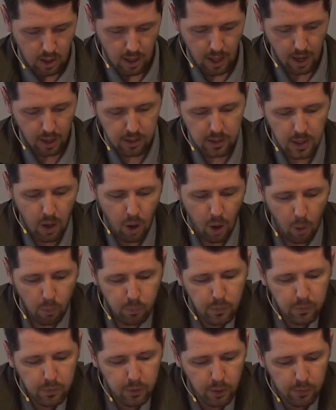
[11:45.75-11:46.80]
out of the
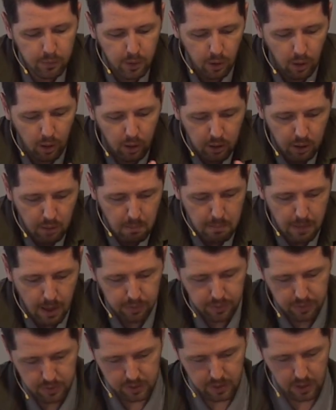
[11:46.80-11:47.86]
overflow of your heart, your
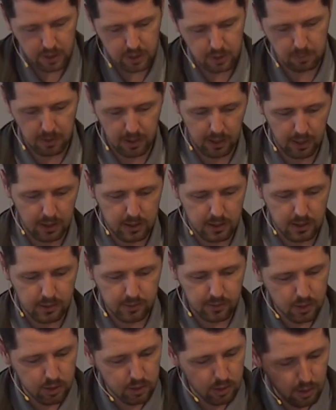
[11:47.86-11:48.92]
mouth is going to speak. It says,
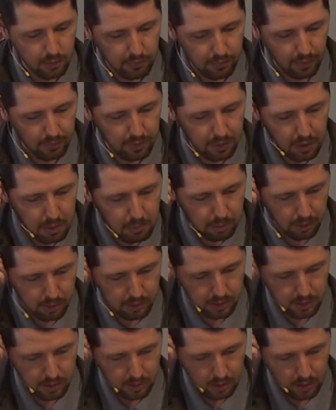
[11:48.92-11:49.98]
verse 35, the good
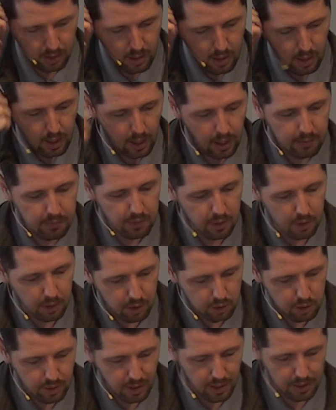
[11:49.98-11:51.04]
person, out of the good
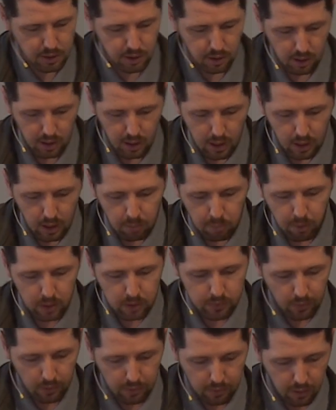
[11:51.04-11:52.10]
treasure, he brings
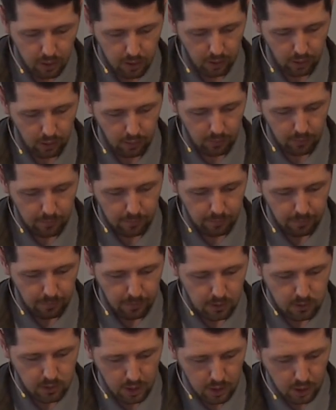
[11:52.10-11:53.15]
forth good.
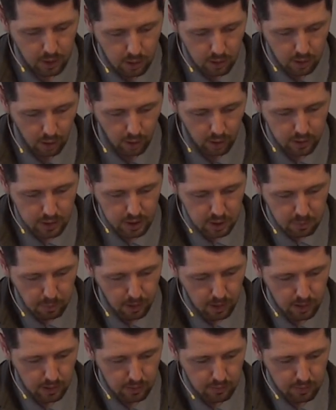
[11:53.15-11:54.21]
He's got a good heart, the
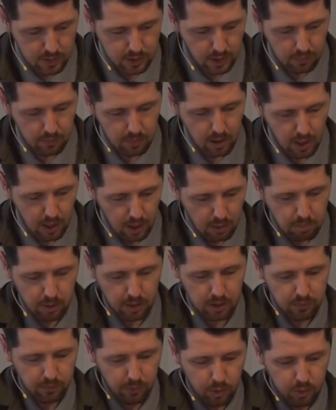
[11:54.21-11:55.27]
spirit living inside of him, he
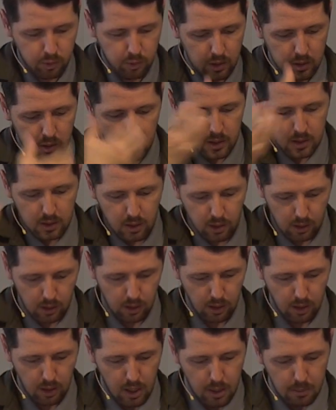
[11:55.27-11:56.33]
brings forth treasure that's good.
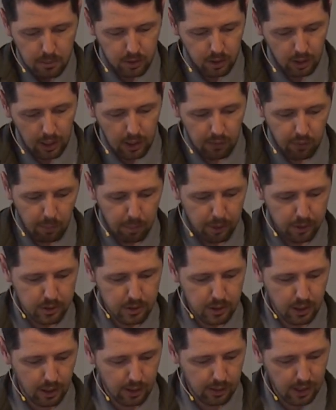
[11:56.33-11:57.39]
But the evil
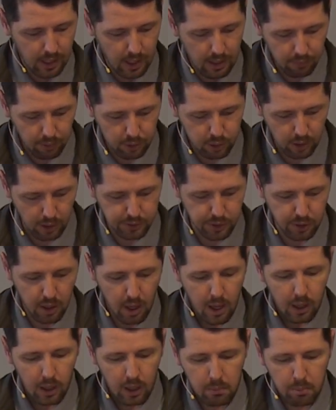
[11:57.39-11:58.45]
person, out of the evil treasure,
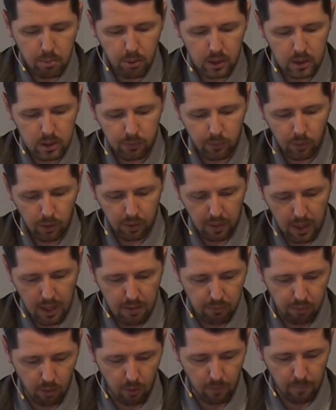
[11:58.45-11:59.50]
he brings forth
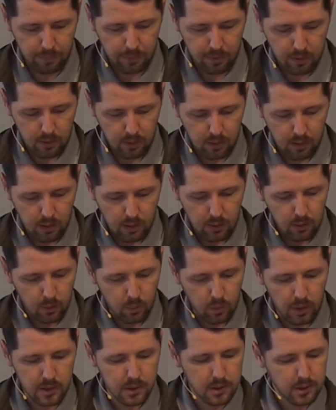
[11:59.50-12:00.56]
evil. One of the